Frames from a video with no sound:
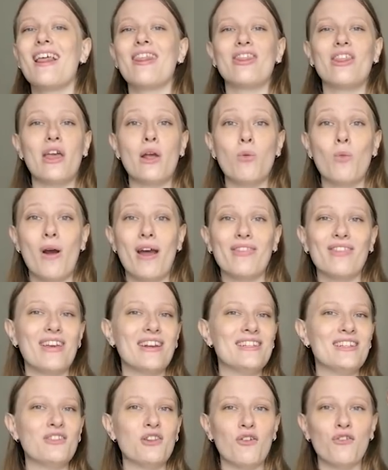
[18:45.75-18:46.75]
They
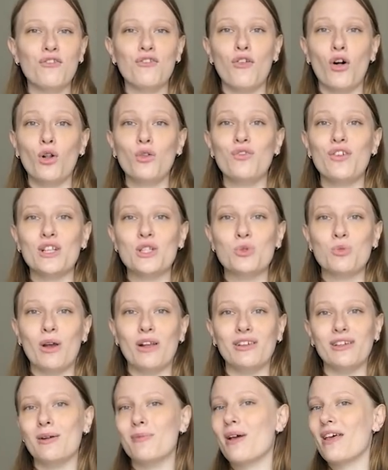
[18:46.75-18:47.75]
did the full
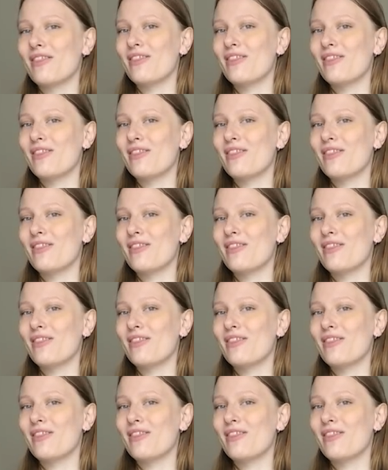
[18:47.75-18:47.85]
Fitzwilliam.